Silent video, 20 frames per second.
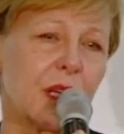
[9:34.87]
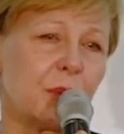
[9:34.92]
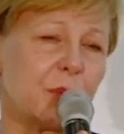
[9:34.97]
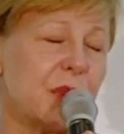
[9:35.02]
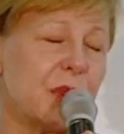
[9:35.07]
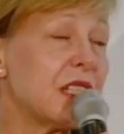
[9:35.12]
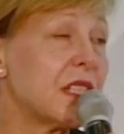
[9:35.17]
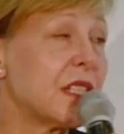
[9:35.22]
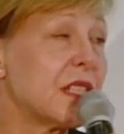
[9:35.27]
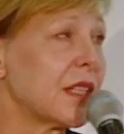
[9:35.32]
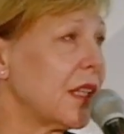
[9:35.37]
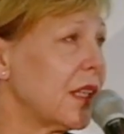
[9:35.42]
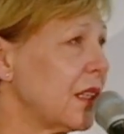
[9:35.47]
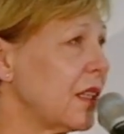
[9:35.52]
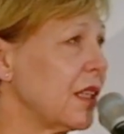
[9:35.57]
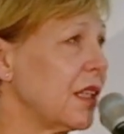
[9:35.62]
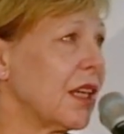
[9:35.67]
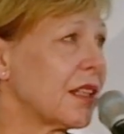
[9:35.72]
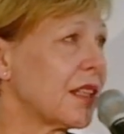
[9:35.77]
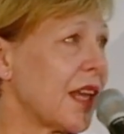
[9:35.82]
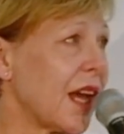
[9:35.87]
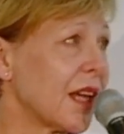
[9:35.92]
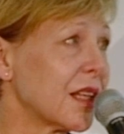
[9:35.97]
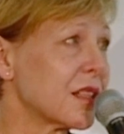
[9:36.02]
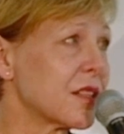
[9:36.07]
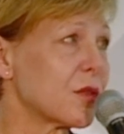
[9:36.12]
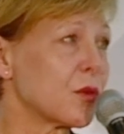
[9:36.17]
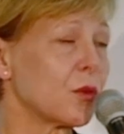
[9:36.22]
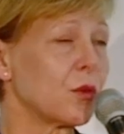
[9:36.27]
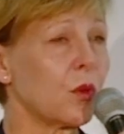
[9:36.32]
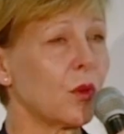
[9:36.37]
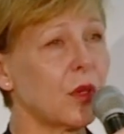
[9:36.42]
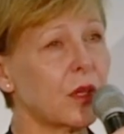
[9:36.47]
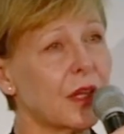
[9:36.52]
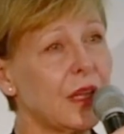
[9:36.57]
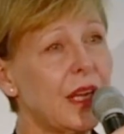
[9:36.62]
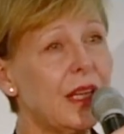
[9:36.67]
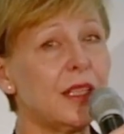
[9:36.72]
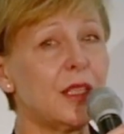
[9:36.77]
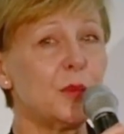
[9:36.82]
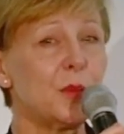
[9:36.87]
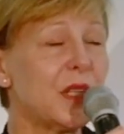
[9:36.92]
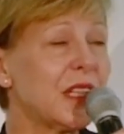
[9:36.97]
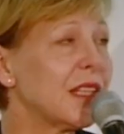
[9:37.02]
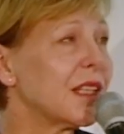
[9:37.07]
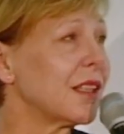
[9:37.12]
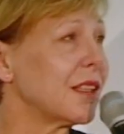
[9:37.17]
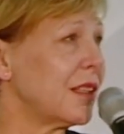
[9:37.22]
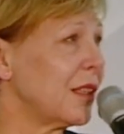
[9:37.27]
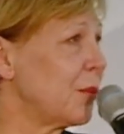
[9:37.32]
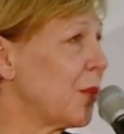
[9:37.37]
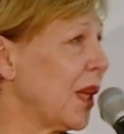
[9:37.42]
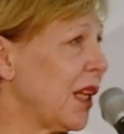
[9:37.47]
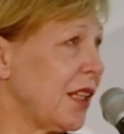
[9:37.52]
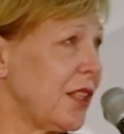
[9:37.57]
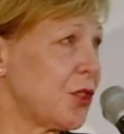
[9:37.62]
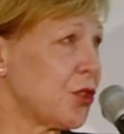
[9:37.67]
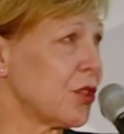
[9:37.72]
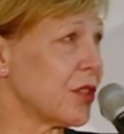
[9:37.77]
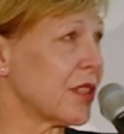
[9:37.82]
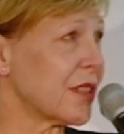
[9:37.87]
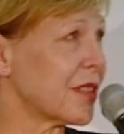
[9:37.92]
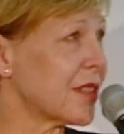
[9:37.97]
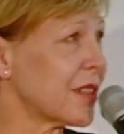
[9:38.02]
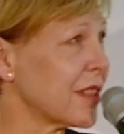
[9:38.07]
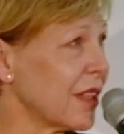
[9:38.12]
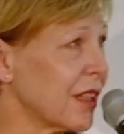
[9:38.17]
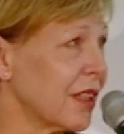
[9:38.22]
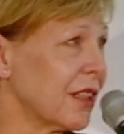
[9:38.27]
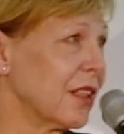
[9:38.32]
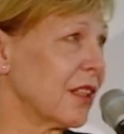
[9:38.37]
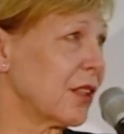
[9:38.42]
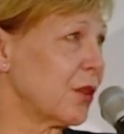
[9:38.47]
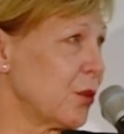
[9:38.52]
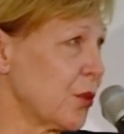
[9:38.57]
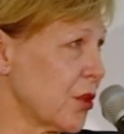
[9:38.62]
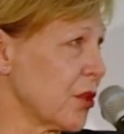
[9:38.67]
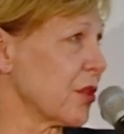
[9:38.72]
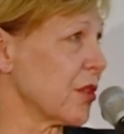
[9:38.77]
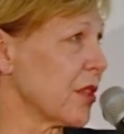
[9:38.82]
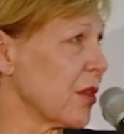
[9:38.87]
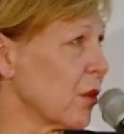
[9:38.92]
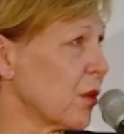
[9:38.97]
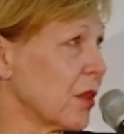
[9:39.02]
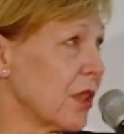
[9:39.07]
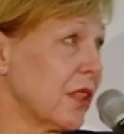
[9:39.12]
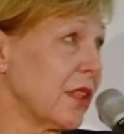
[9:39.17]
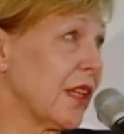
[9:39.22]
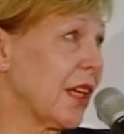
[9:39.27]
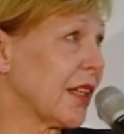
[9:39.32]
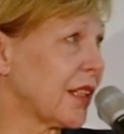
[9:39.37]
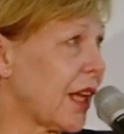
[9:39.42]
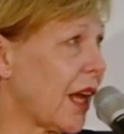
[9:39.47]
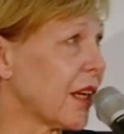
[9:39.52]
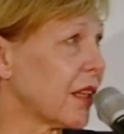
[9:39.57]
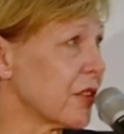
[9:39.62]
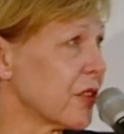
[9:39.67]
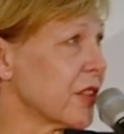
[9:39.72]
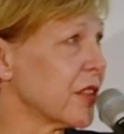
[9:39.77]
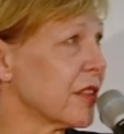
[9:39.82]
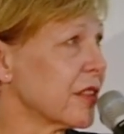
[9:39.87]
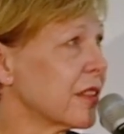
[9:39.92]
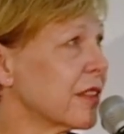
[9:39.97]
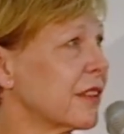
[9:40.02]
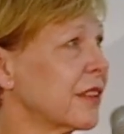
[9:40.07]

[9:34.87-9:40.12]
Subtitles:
mitigate the attacks or eliminate the malicious users or the attackers.